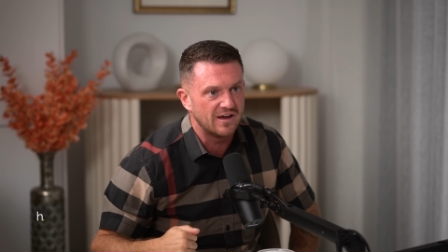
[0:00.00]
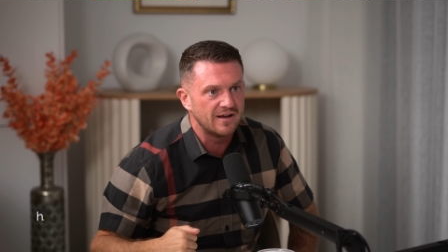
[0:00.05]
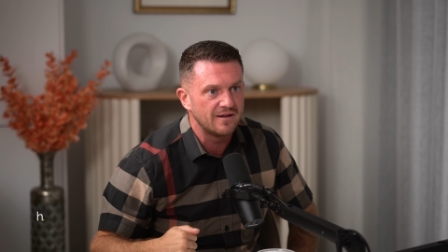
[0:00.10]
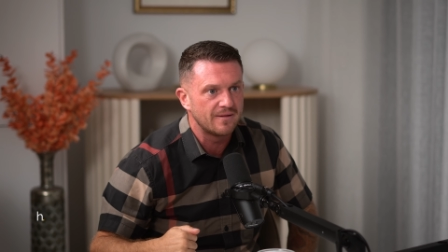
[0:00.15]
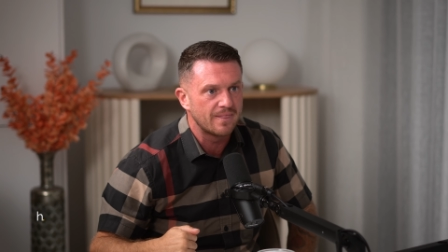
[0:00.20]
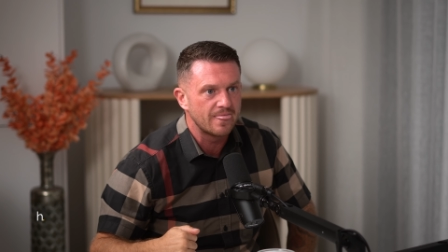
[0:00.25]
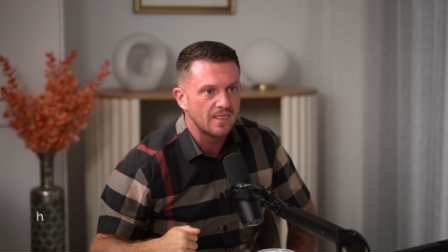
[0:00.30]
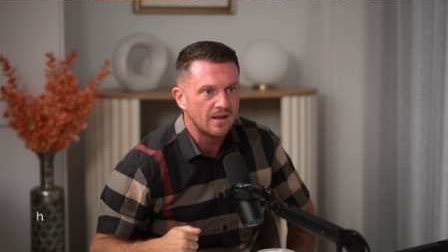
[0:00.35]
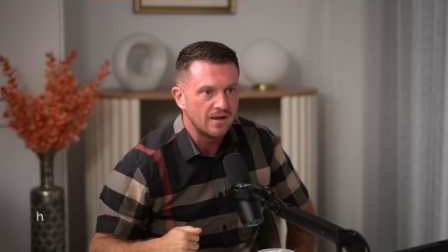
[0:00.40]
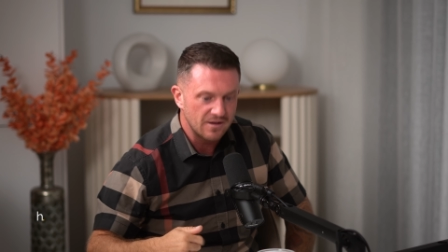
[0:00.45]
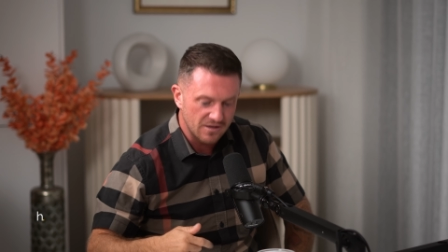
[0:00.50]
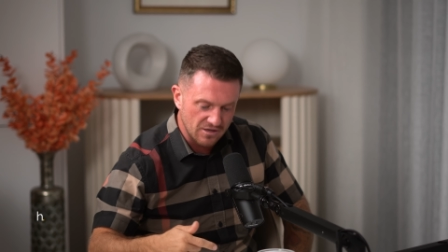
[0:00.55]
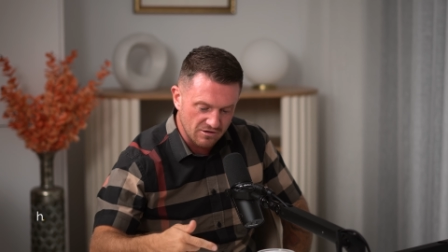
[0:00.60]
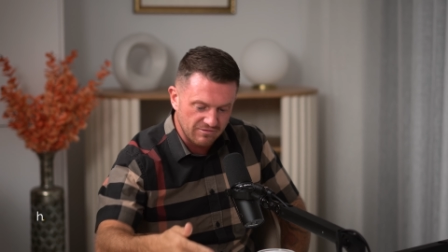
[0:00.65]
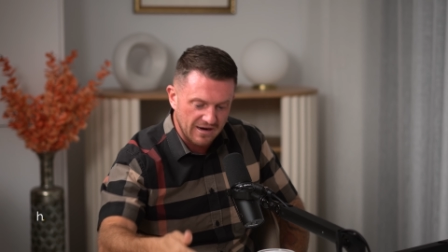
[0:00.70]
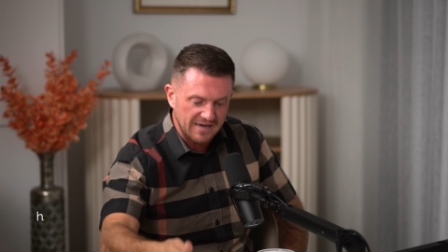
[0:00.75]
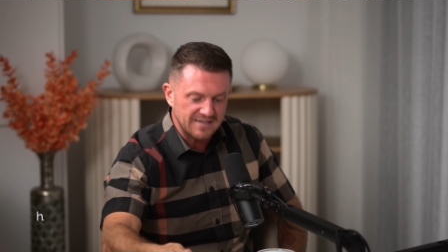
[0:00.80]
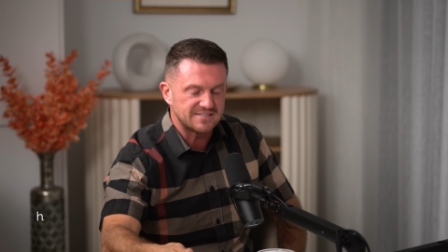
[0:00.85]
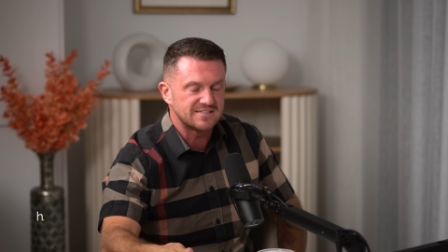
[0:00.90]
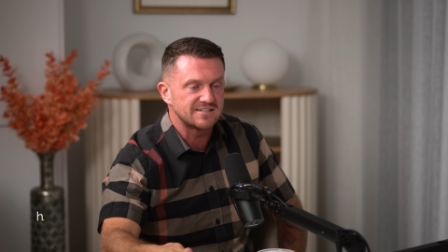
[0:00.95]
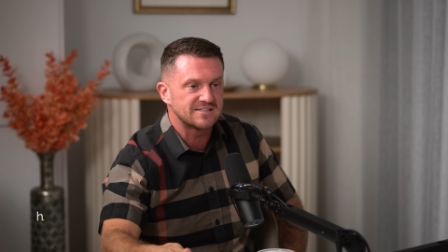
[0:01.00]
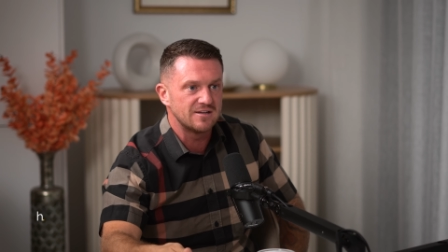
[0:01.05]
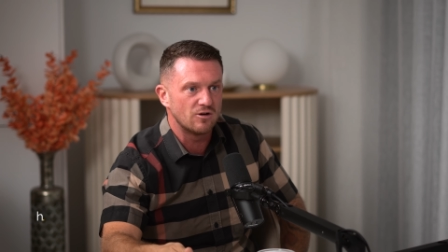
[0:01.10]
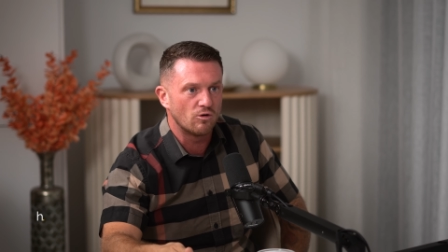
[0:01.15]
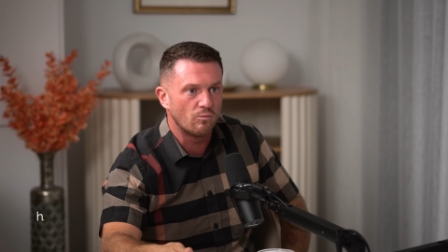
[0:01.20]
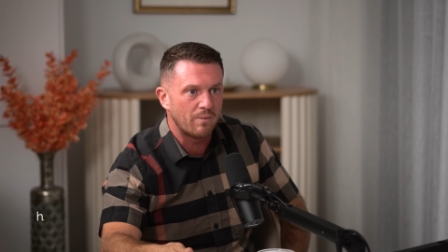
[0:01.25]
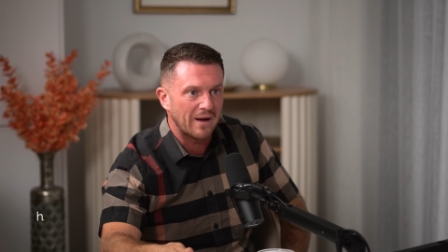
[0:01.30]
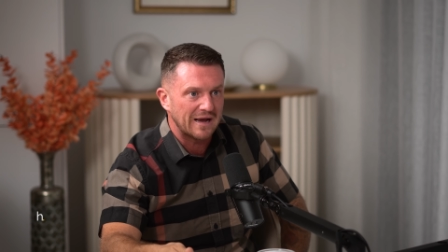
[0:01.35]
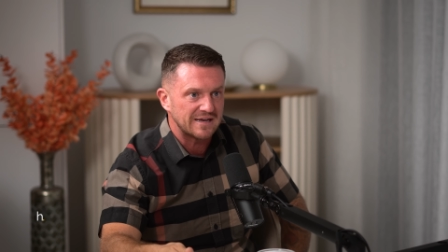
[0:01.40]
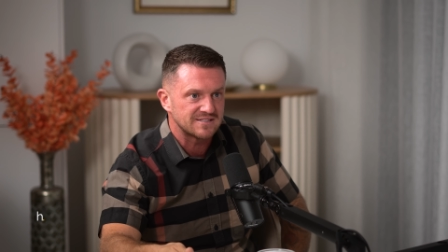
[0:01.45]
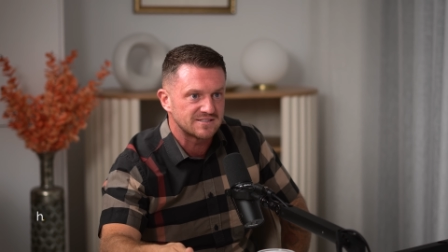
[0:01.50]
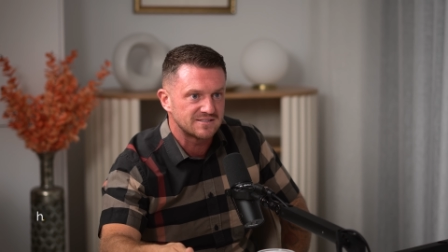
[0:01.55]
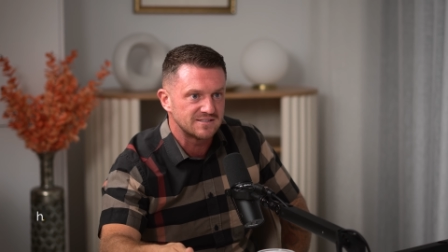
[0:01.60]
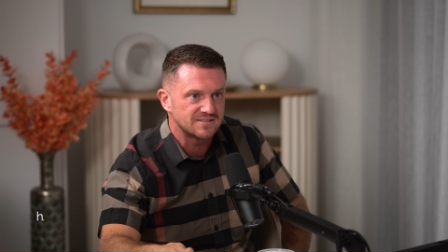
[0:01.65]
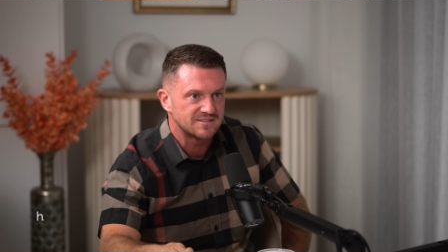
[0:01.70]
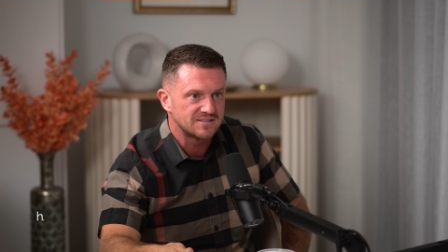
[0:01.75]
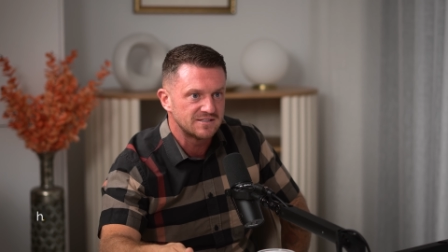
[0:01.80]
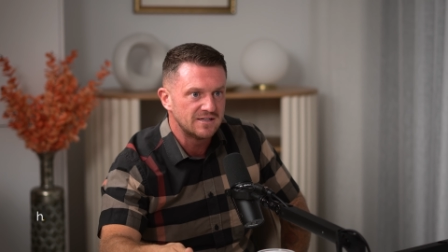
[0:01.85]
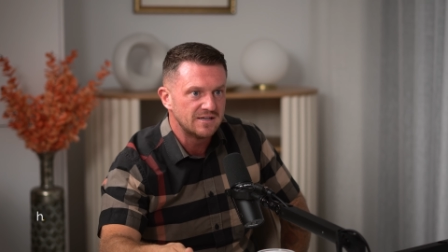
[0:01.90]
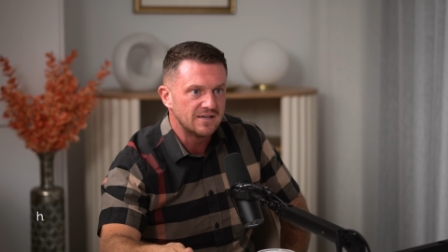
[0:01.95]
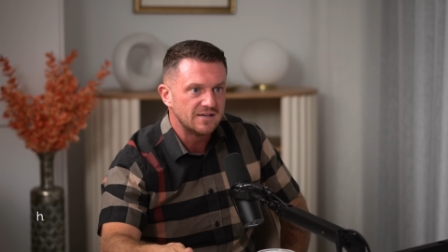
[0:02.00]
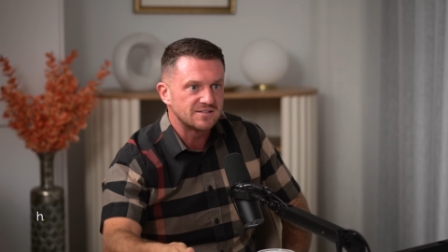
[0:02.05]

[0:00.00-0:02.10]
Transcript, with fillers: yeah? You racist little bastard.